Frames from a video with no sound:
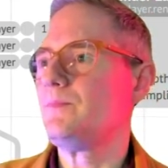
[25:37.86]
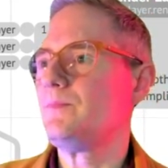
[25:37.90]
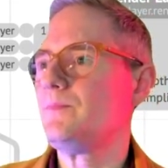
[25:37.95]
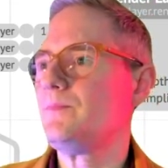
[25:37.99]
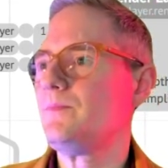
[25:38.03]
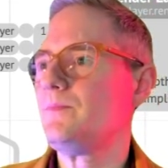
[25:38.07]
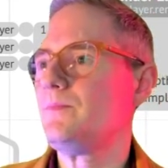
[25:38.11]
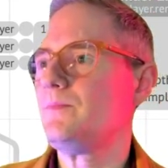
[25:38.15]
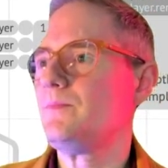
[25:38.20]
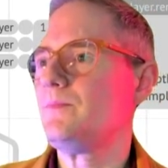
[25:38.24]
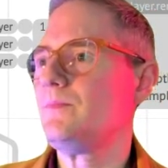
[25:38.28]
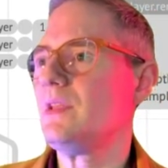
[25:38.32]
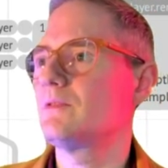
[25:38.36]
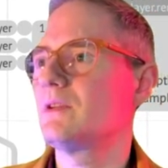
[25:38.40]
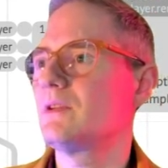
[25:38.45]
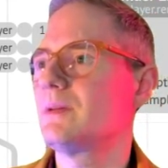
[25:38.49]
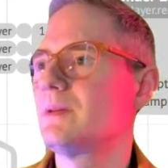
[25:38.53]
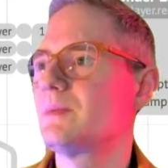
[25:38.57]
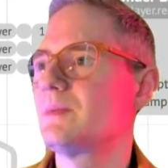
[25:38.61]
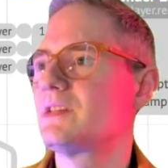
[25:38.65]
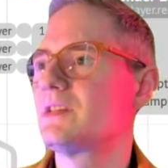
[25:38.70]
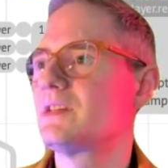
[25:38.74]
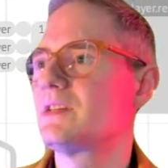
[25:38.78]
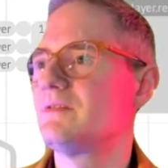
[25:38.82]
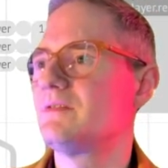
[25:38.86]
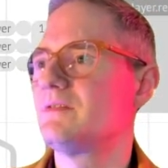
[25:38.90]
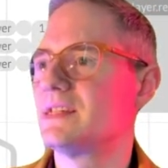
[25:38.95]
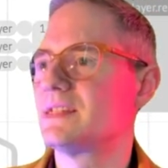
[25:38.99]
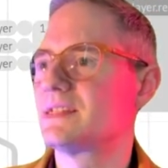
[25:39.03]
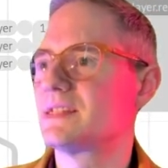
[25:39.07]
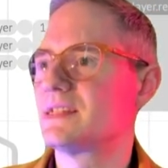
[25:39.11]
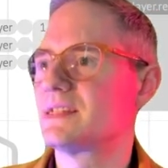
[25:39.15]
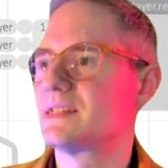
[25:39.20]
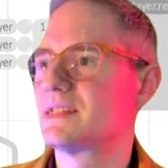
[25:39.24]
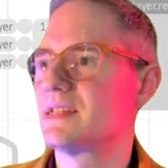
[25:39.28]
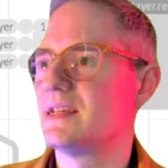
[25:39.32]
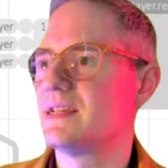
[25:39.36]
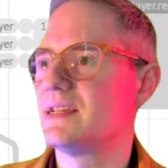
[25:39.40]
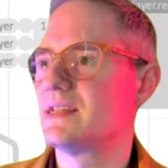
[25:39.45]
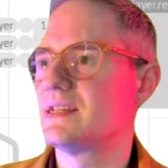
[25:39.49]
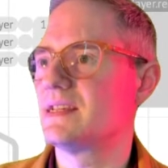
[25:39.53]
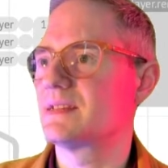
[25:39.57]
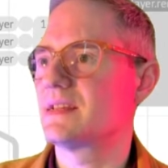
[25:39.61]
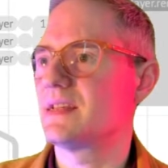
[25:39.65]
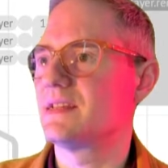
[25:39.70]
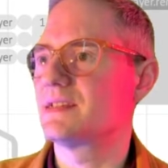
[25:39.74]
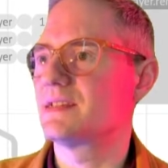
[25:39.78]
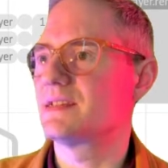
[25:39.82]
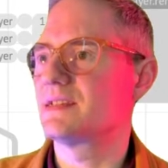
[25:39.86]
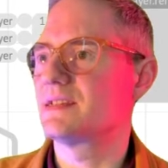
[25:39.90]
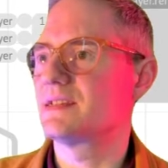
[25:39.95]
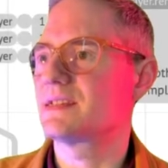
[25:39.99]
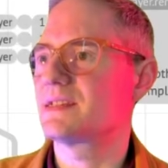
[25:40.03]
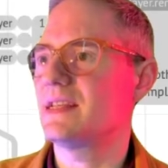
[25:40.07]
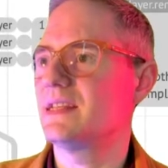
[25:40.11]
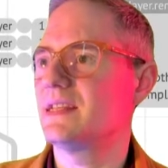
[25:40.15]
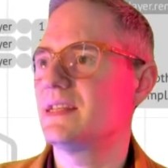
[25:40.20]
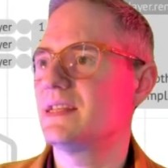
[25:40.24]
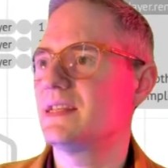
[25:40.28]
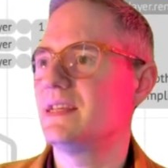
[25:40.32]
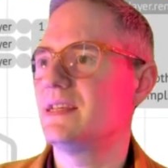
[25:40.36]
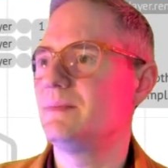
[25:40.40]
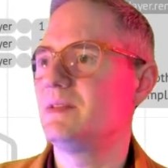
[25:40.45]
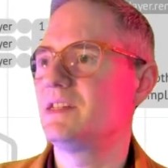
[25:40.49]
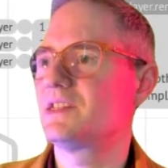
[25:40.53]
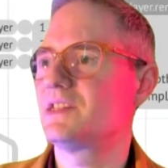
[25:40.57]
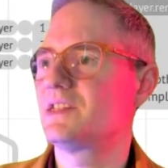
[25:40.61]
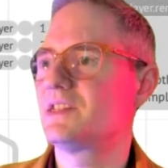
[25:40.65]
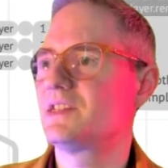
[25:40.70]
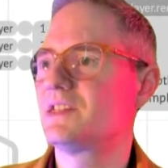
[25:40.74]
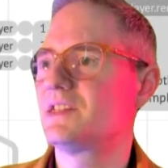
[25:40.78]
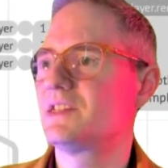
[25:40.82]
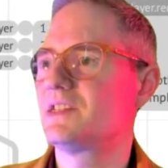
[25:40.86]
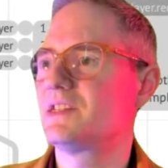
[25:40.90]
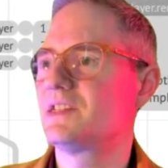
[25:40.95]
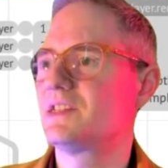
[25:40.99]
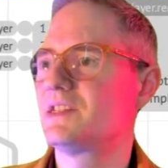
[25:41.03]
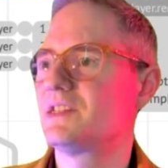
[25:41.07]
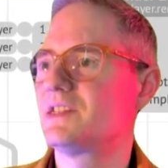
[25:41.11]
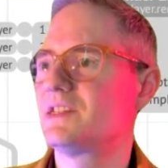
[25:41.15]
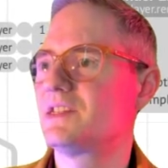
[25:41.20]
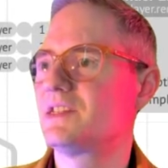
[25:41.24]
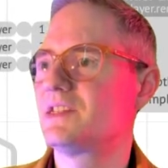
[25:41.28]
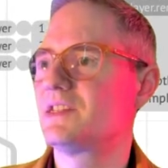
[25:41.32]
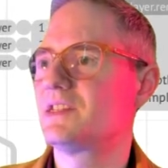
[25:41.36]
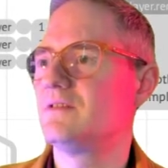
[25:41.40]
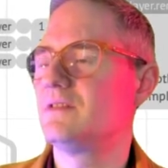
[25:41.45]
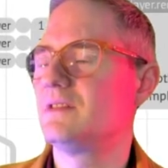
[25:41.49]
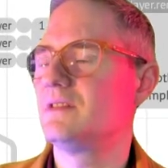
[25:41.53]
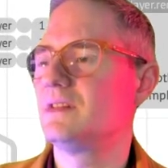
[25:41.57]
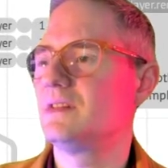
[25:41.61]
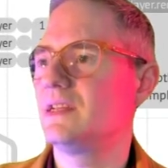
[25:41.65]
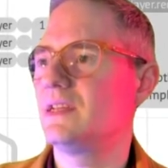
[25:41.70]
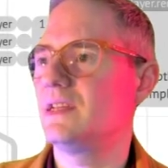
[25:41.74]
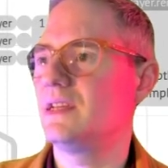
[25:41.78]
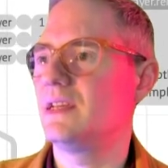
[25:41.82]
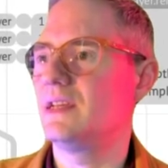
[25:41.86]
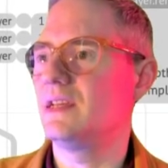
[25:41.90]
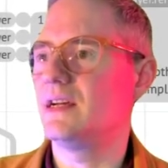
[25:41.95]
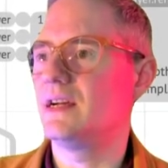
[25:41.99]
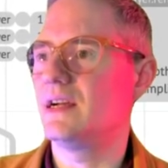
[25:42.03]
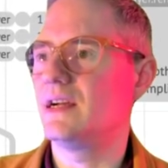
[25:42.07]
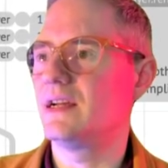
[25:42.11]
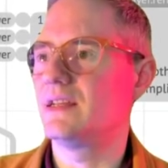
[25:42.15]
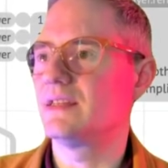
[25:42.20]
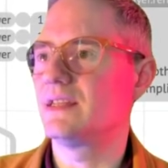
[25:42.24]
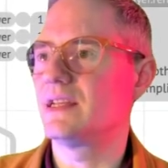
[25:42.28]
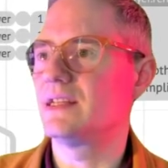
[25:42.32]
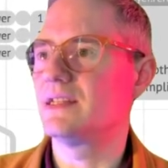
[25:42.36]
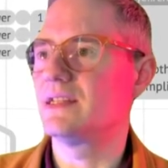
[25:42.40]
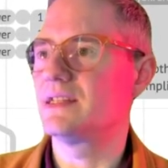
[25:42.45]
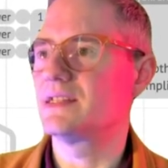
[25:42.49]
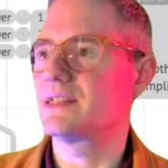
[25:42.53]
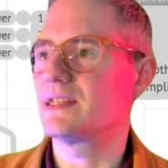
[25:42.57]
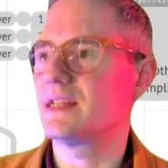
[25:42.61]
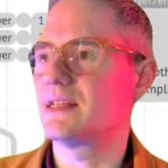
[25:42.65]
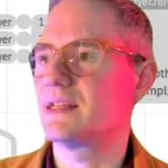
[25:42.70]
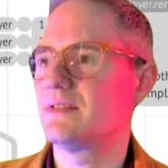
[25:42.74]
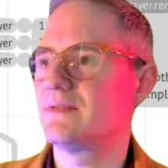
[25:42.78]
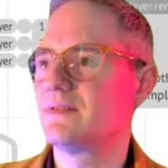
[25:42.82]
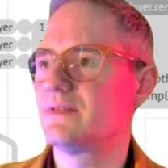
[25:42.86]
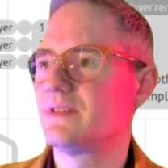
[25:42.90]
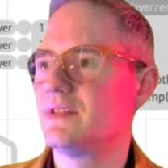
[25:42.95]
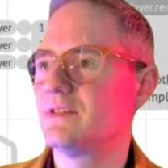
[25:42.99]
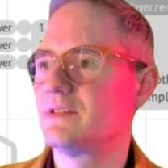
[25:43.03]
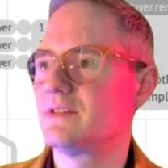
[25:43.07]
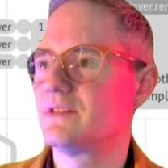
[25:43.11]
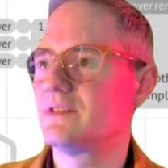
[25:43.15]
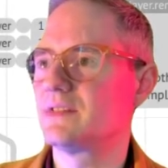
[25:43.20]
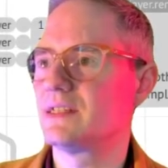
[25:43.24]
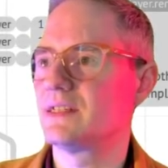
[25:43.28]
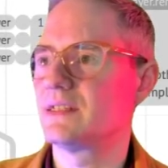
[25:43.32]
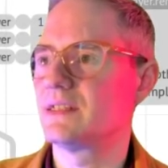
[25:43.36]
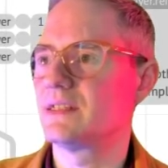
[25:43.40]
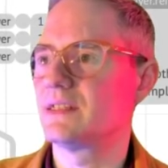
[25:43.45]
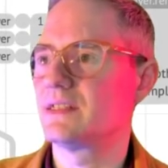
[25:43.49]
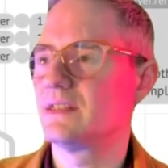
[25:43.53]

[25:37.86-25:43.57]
So all I'm going to do for this is send the image to here, and then instead of using,